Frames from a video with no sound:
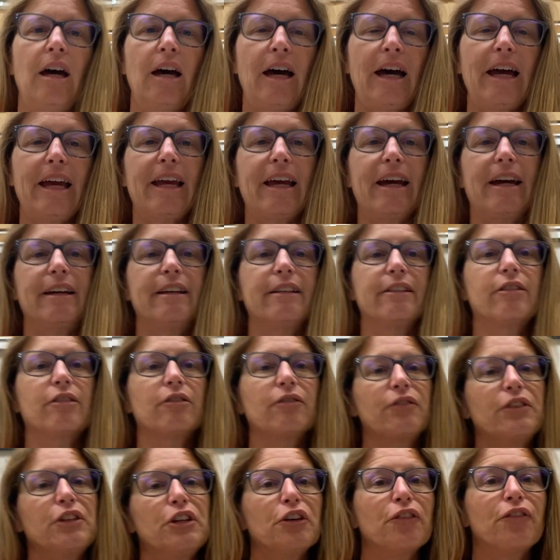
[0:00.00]
Hi guys,
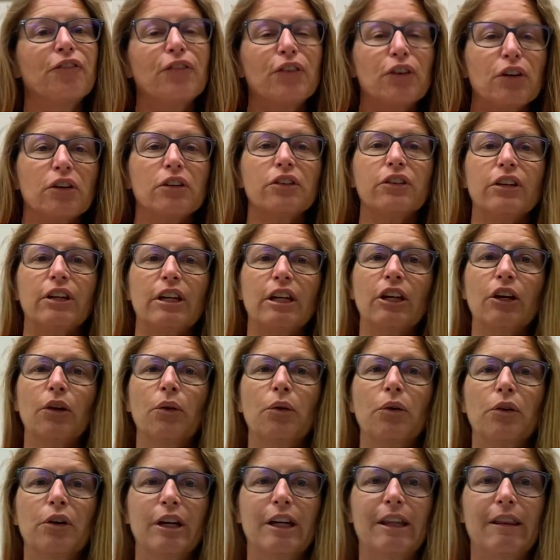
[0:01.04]
for your first
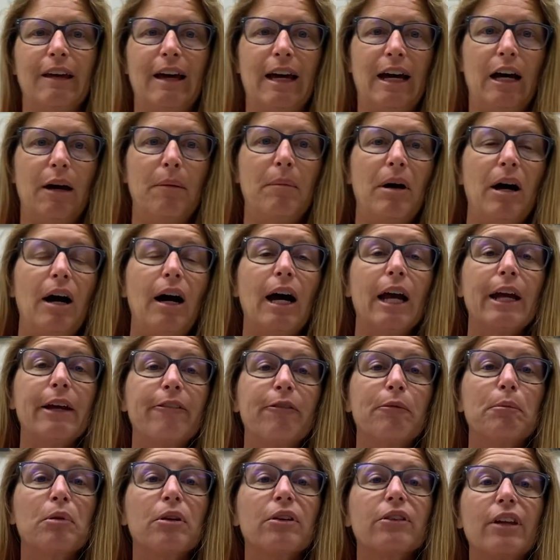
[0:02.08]
inquiry lab,
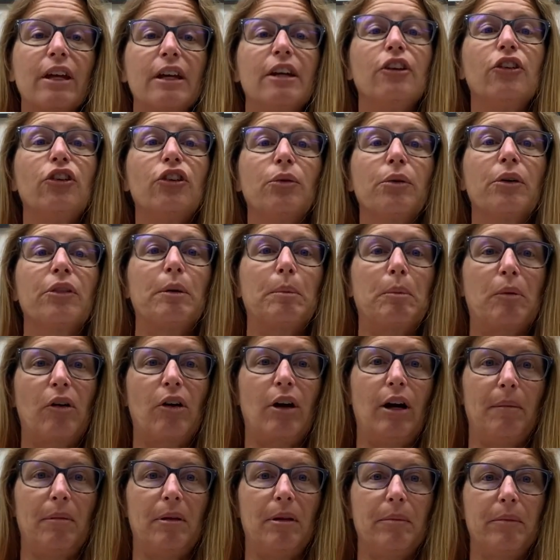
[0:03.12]
I've presented you with a
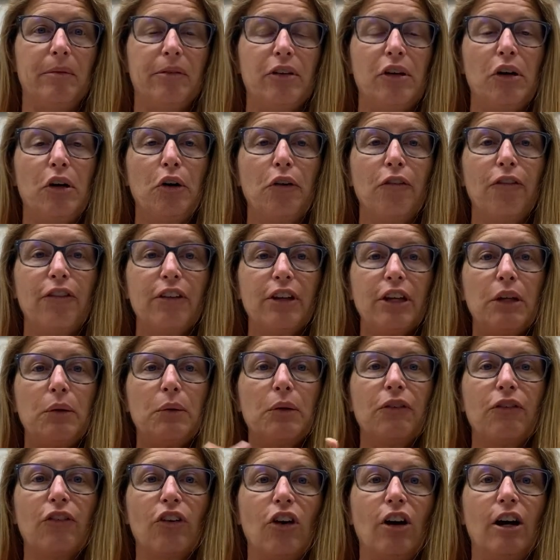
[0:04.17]
problem. So hopefully you
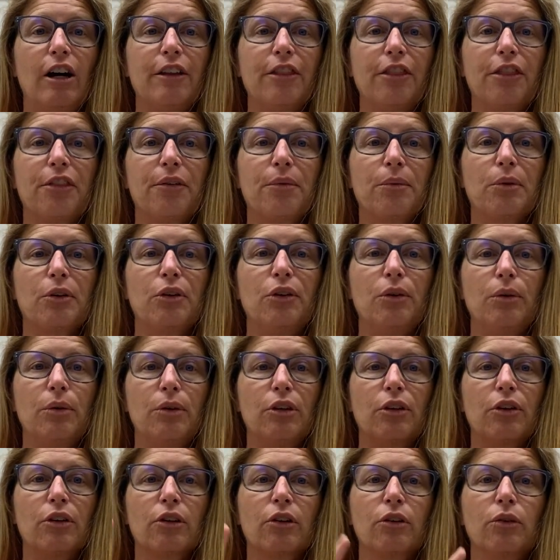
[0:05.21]
have gone through
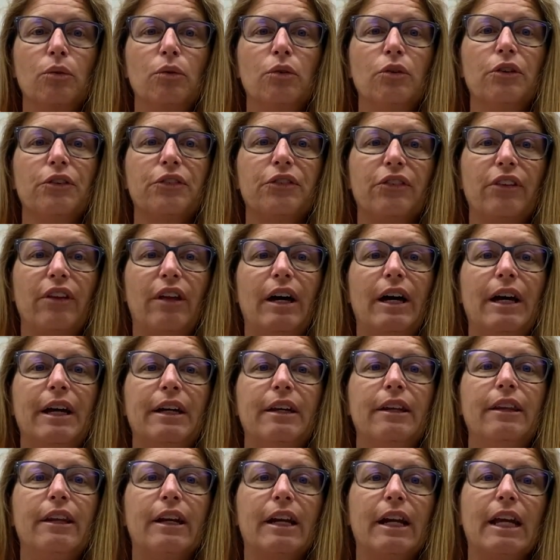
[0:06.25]
your Google
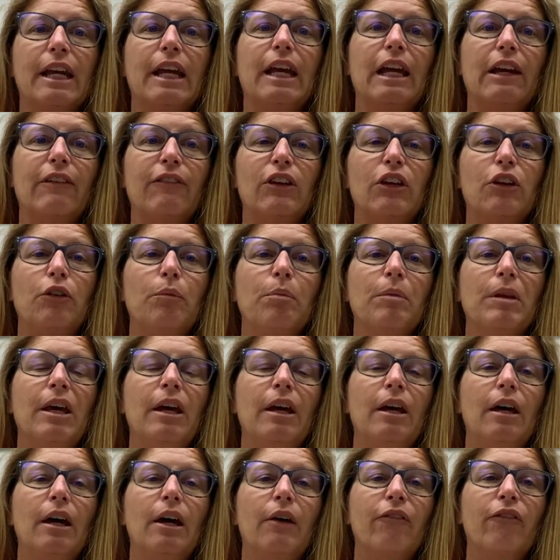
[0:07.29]
slide that I gave you
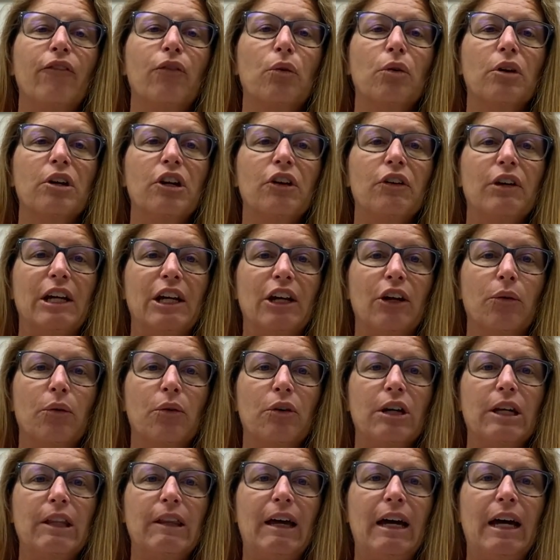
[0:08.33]
for your
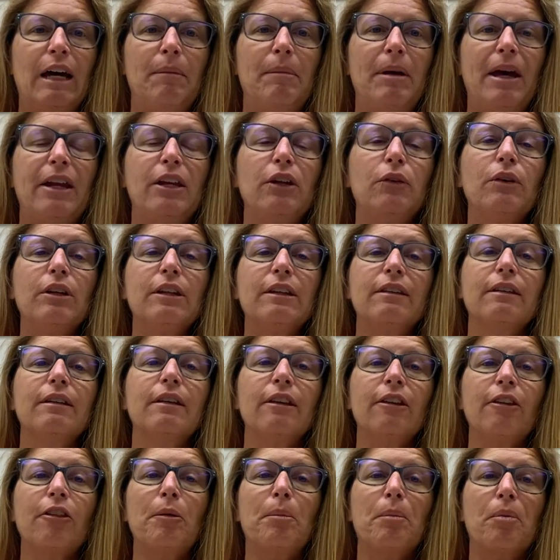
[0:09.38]
inquiry lab, and you can see
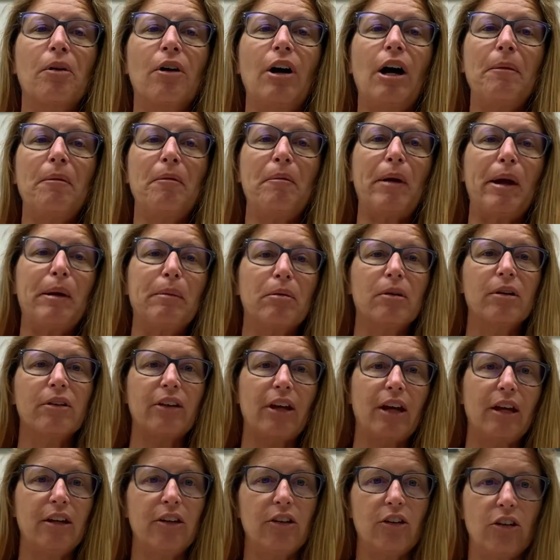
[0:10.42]
that the problem I
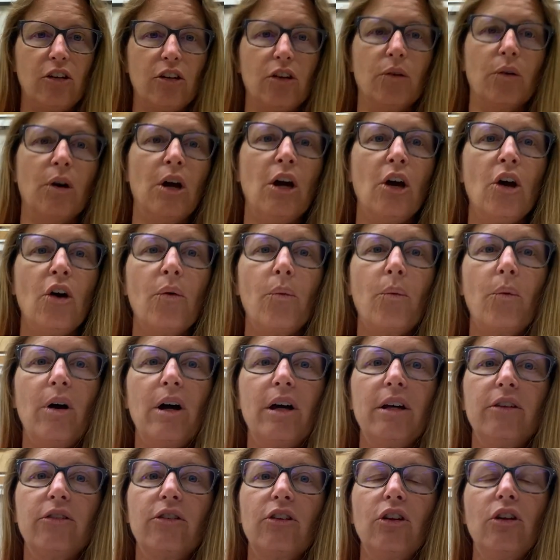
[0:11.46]
presented to you
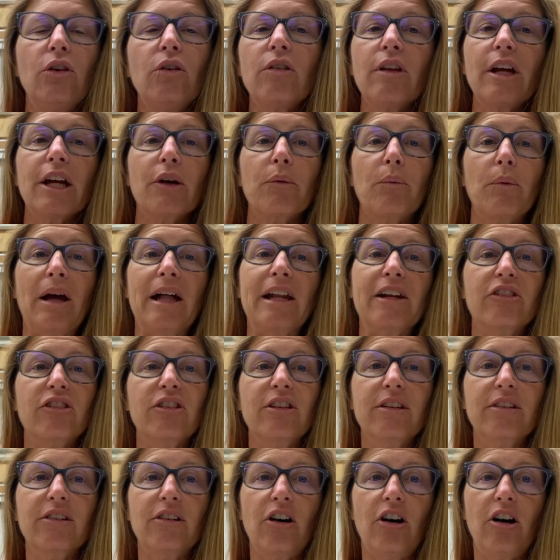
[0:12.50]
was you like
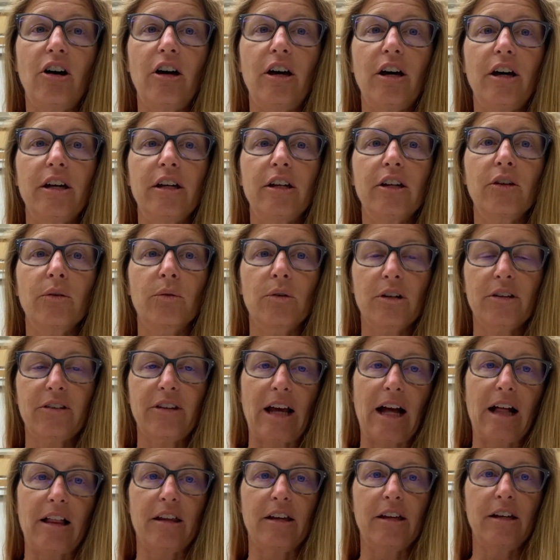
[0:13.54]
radishes on your
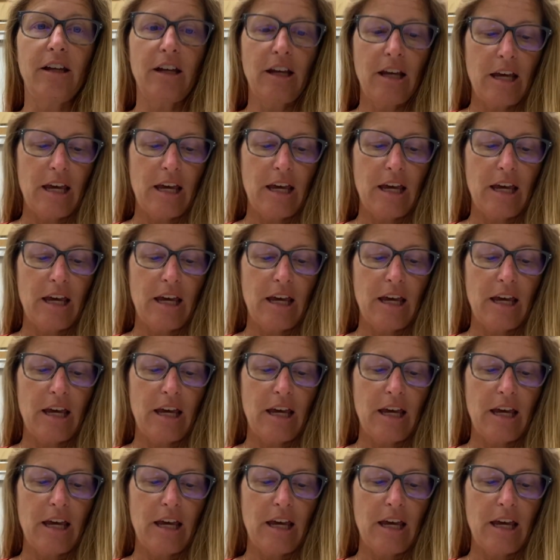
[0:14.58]
salad,